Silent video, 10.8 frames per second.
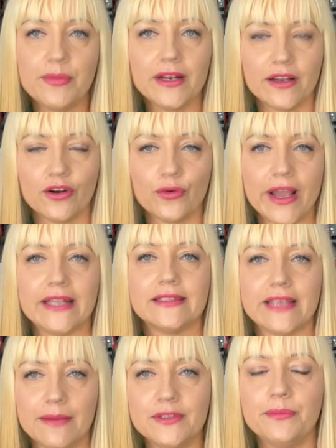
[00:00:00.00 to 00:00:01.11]
below and
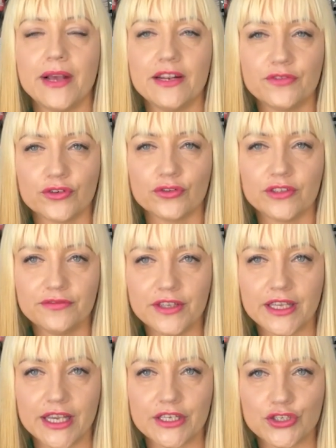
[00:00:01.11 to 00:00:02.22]
tap the bell for
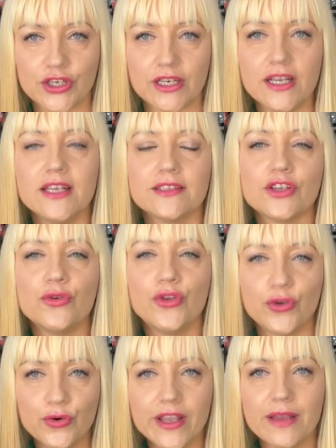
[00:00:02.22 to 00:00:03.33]
notification so
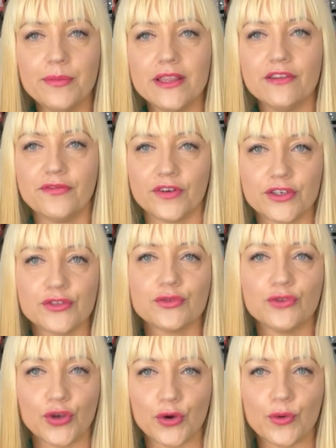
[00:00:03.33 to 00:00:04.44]
you can be the first
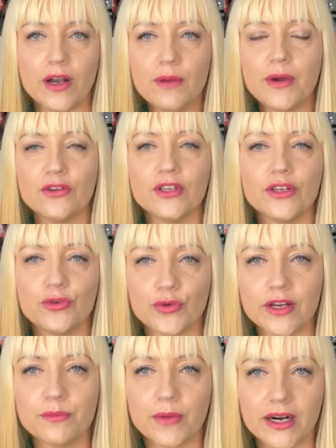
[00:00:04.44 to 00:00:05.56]
to know about the
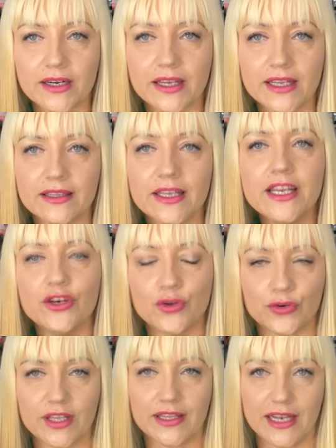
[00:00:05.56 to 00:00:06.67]
current market in
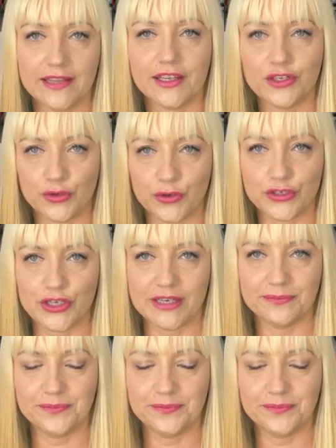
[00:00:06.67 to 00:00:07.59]
North Atlanta, Georgia.